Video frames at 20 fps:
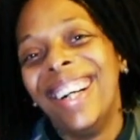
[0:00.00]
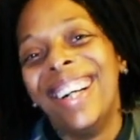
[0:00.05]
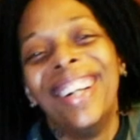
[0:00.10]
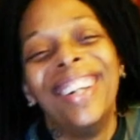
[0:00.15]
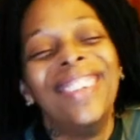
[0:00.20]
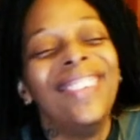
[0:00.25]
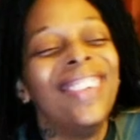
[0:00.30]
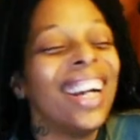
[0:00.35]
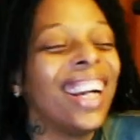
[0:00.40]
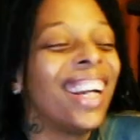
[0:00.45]

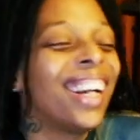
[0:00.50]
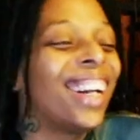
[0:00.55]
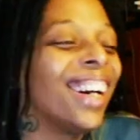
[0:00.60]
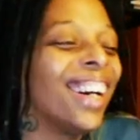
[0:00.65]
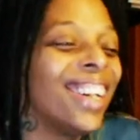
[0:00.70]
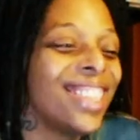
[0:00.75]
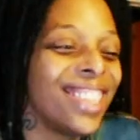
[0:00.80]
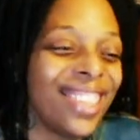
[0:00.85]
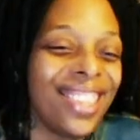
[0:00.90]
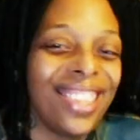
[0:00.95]
oh my
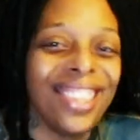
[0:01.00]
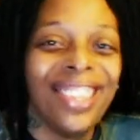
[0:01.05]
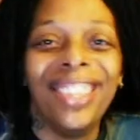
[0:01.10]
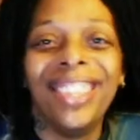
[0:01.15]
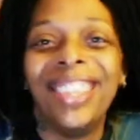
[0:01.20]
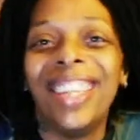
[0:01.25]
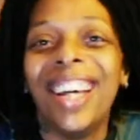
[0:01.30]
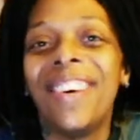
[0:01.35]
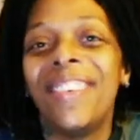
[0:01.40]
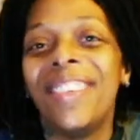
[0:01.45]
gosh,
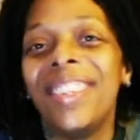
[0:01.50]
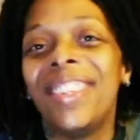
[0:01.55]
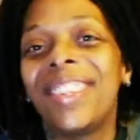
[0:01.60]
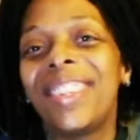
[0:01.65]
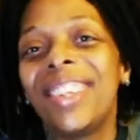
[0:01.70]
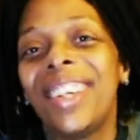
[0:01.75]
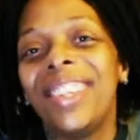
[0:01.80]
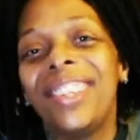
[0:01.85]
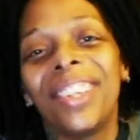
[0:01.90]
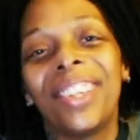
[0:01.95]
dude, that was
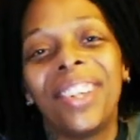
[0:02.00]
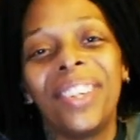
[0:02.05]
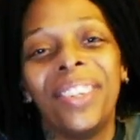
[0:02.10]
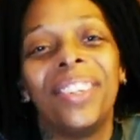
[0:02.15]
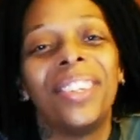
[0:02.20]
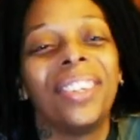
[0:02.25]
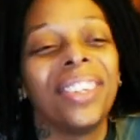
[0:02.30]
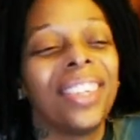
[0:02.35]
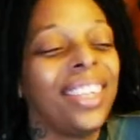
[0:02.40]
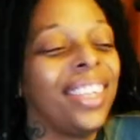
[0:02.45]
such a
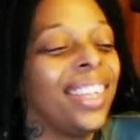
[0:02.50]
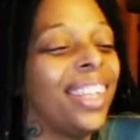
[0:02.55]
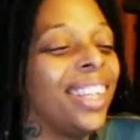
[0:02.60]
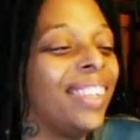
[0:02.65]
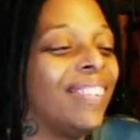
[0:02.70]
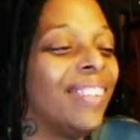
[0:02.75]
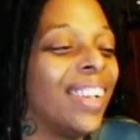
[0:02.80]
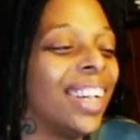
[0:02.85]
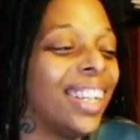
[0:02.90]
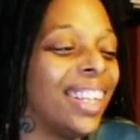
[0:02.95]
cool
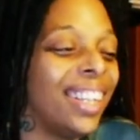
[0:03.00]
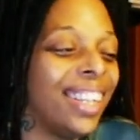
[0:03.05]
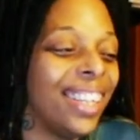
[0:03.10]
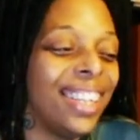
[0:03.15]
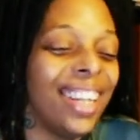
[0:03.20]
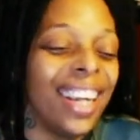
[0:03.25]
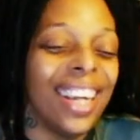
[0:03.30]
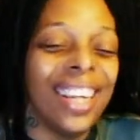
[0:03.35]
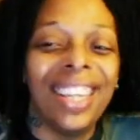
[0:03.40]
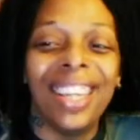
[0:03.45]
thing, man.
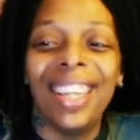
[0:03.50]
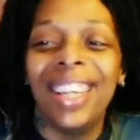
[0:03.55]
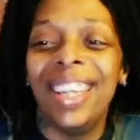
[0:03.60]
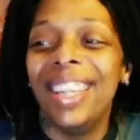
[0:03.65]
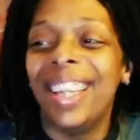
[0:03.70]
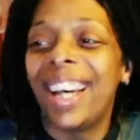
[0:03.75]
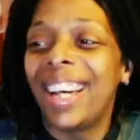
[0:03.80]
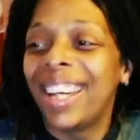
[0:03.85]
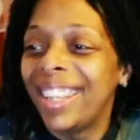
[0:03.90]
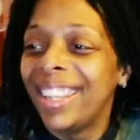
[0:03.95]
And, and
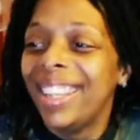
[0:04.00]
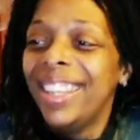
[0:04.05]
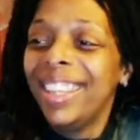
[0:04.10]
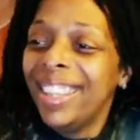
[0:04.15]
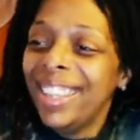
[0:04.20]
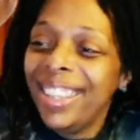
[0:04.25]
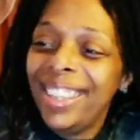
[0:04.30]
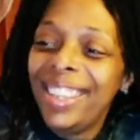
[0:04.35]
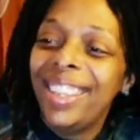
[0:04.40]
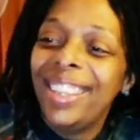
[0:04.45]
then I,
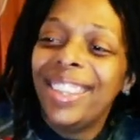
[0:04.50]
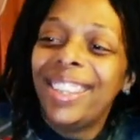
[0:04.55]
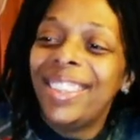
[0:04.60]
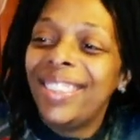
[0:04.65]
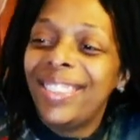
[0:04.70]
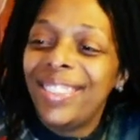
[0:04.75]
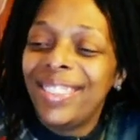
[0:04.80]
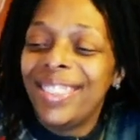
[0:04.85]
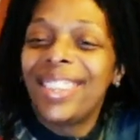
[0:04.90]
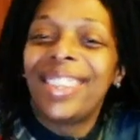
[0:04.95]
you
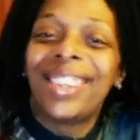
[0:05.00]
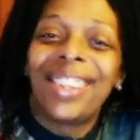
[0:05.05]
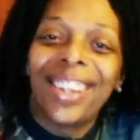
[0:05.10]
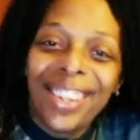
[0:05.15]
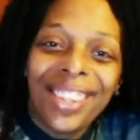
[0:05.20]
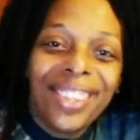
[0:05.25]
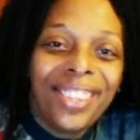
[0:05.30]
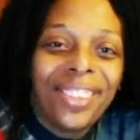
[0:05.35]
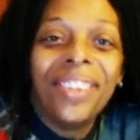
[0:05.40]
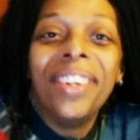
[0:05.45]
know,
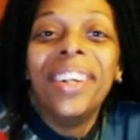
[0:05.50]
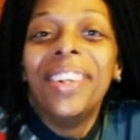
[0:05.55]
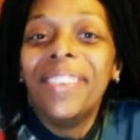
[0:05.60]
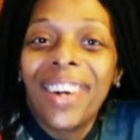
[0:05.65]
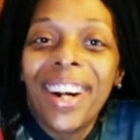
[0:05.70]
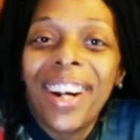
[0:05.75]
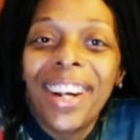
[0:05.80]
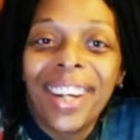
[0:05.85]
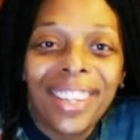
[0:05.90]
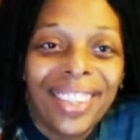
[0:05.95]
started doing it
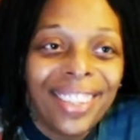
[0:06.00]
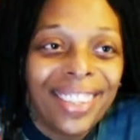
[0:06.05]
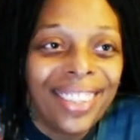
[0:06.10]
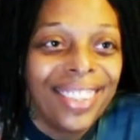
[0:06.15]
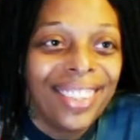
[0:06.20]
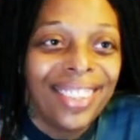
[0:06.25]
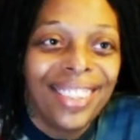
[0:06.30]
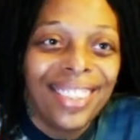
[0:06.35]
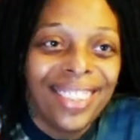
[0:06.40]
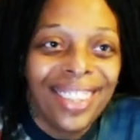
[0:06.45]
right,
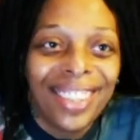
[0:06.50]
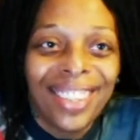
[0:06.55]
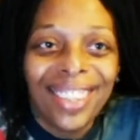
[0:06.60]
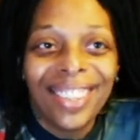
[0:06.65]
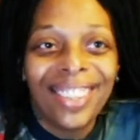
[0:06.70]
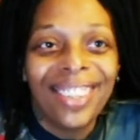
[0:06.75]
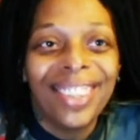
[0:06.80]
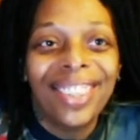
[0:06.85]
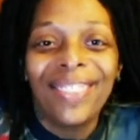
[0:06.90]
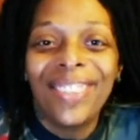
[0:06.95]
you
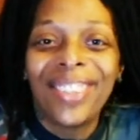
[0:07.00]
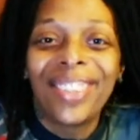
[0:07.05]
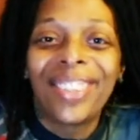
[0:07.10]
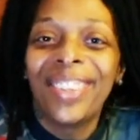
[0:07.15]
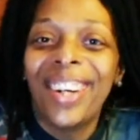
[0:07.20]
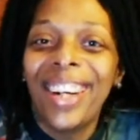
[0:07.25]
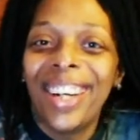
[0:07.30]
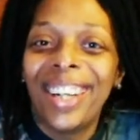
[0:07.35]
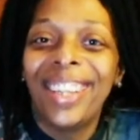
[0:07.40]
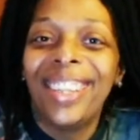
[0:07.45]
know, and it was
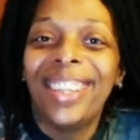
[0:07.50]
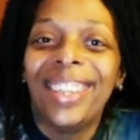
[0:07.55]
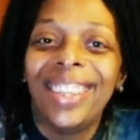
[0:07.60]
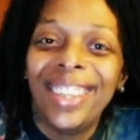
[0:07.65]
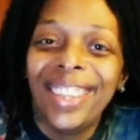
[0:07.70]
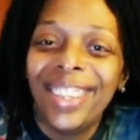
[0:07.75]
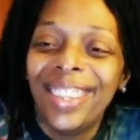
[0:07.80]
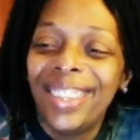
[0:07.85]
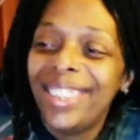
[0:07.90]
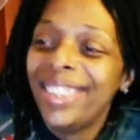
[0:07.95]
great, you
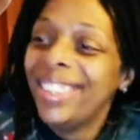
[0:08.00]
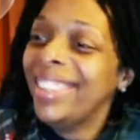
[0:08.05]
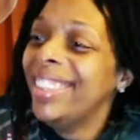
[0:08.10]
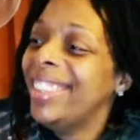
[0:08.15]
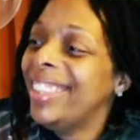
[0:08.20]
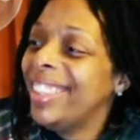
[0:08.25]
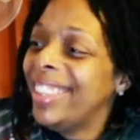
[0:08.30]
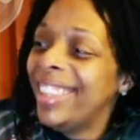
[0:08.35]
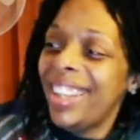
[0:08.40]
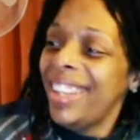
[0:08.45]
know.
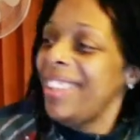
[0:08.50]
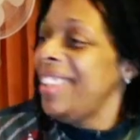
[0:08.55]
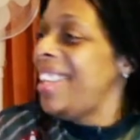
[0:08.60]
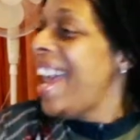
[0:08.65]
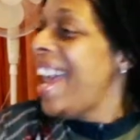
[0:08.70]
Damn,